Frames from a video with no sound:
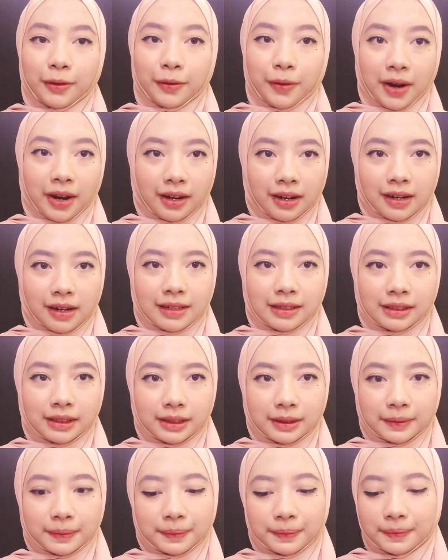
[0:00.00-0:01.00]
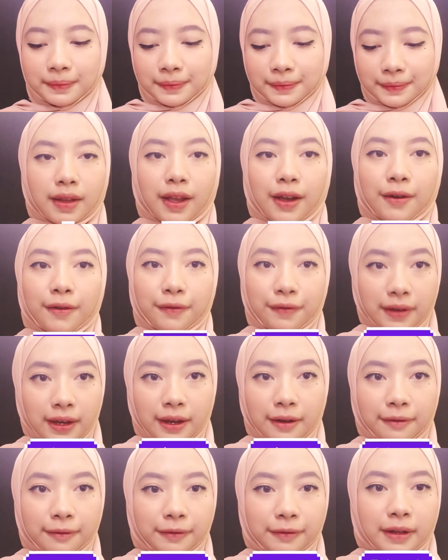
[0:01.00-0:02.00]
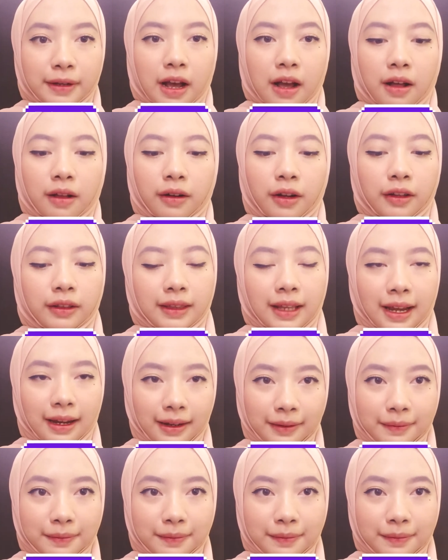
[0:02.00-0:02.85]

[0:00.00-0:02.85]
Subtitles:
crackers. Fifth, lotek.